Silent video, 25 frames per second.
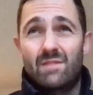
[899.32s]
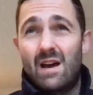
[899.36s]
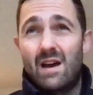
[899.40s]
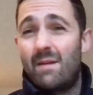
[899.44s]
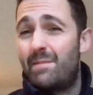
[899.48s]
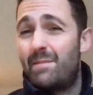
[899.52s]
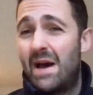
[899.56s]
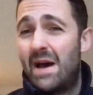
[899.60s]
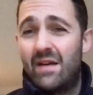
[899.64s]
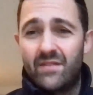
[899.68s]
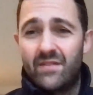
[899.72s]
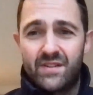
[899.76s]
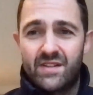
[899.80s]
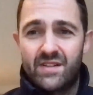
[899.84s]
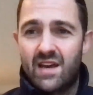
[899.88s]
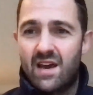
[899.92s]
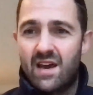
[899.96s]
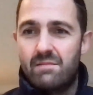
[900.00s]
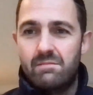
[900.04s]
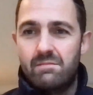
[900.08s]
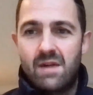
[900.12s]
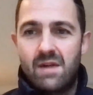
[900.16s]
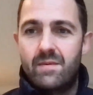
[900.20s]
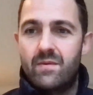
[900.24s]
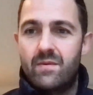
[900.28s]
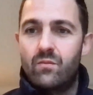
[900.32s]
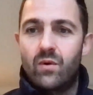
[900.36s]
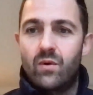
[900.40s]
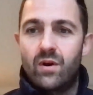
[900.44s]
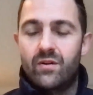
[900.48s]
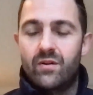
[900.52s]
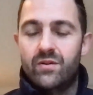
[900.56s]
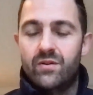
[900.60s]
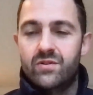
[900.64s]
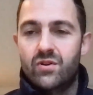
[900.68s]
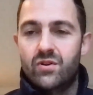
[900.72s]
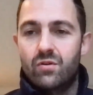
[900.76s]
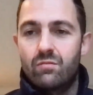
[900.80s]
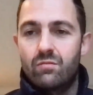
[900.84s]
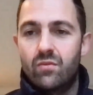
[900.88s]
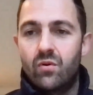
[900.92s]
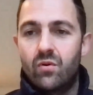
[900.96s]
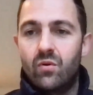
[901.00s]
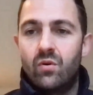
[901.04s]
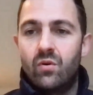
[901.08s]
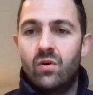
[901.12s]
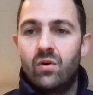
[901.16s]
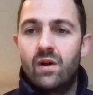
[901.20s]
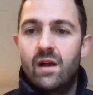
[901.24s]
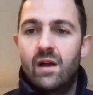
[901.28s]
about the same, maybe 1 or 2
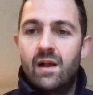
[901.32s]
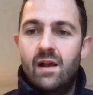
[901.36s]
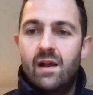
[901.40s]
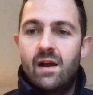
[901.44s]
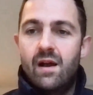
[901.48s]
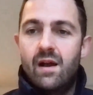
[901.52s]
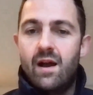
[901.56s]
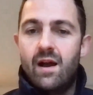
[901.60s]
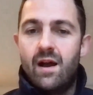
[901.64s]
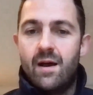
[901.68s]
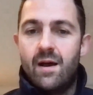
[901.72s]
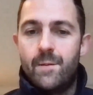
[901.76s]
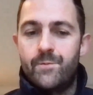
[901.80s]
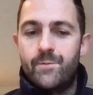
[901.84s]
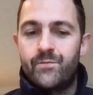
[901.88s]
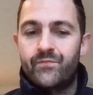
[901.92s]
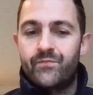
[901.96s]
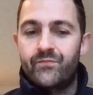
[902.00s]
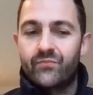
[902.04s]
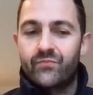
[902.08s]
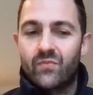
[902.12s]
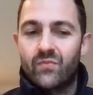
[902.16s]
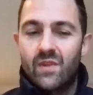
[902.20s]
more. I